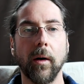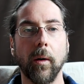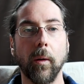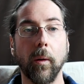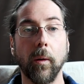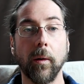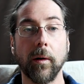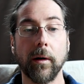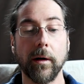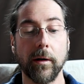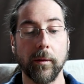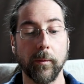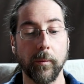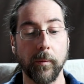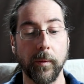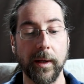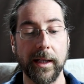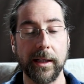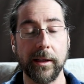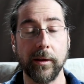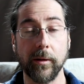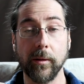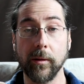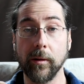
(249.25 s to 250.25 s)
or
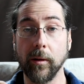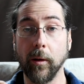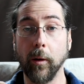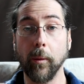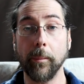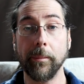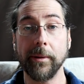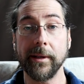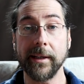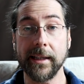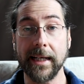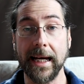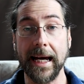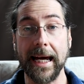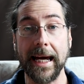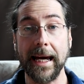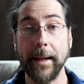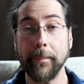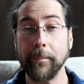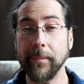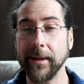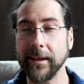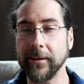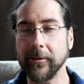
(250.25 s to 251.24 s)
when you open the
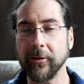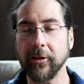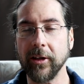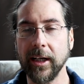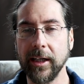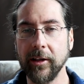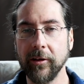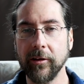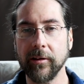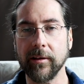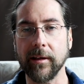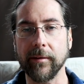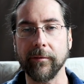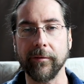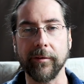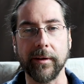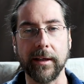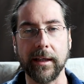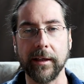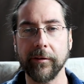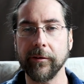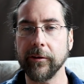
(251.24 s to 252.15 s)
app and change something.